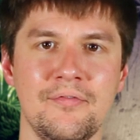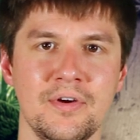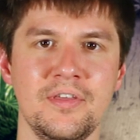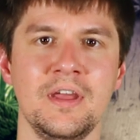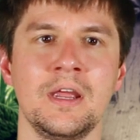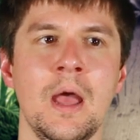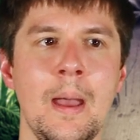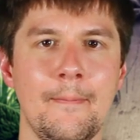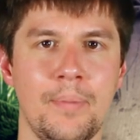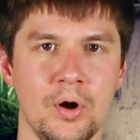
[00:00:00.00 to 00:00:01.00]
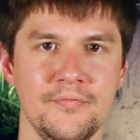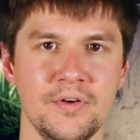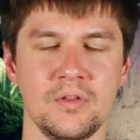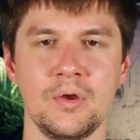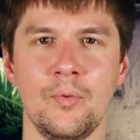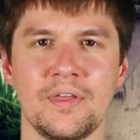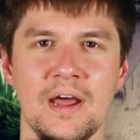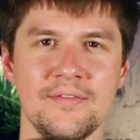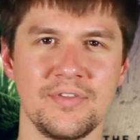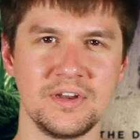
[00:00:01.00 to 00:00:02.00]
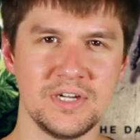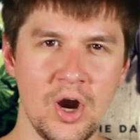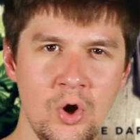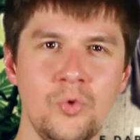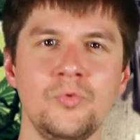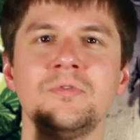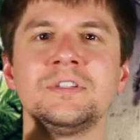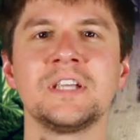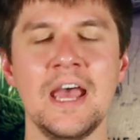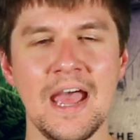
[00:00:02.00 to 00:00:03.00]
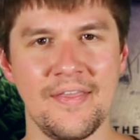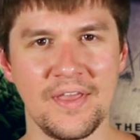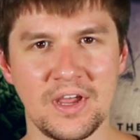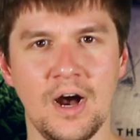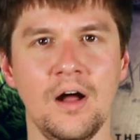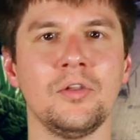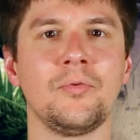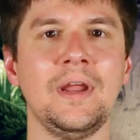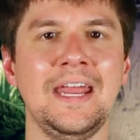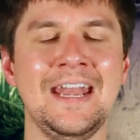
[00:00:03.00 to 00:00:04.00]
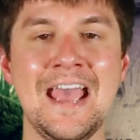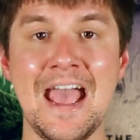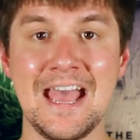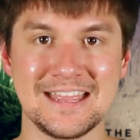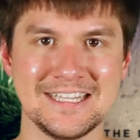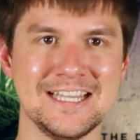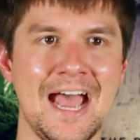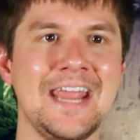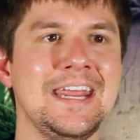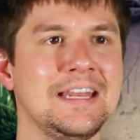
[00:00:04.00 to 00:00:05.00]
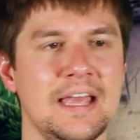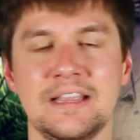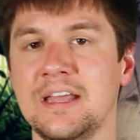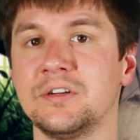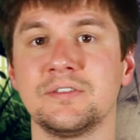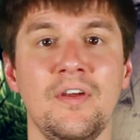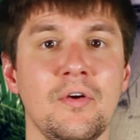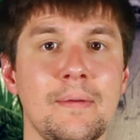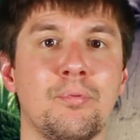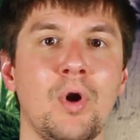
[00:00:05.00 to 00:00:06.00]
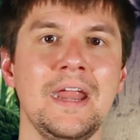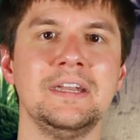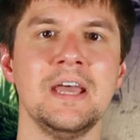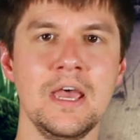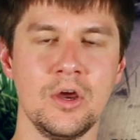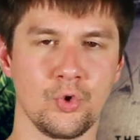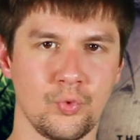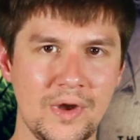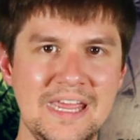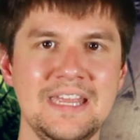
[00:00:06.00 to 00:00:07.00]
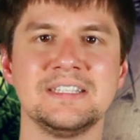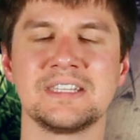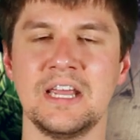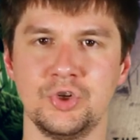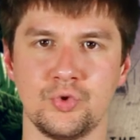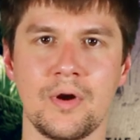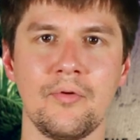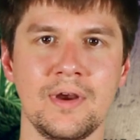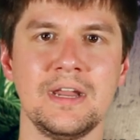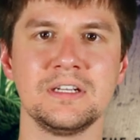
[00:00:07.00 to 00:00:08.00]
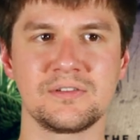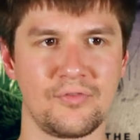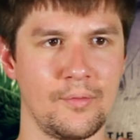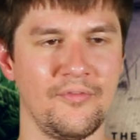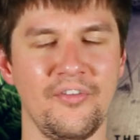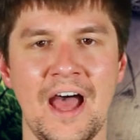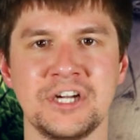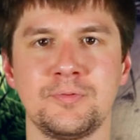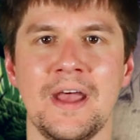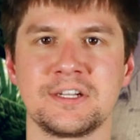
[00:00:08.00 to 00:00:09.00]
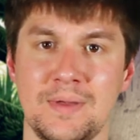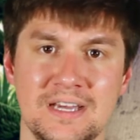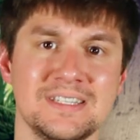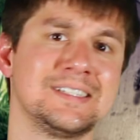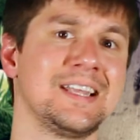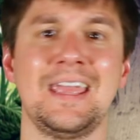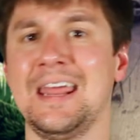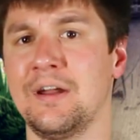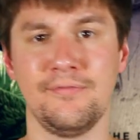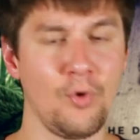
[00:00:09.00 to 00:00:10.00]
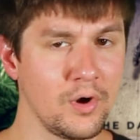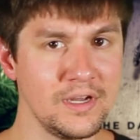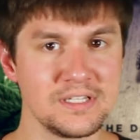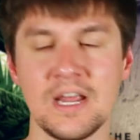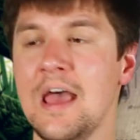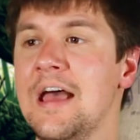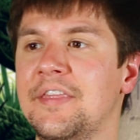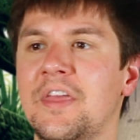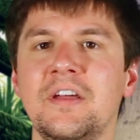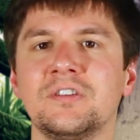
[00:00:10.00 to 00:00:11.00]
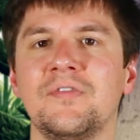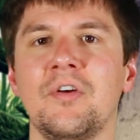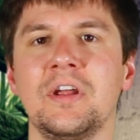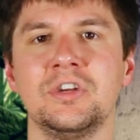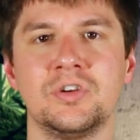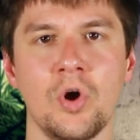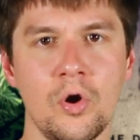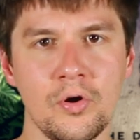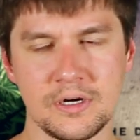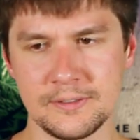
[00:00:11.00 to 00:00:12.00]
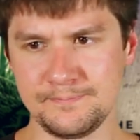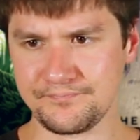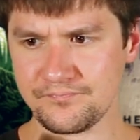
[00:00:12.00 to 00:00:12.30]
everything perfectly with kind of the tones and the coloring and the lighting. Like there's very bright greens and dreariness from flashbacks because it's like in a forest. Then there's very dark,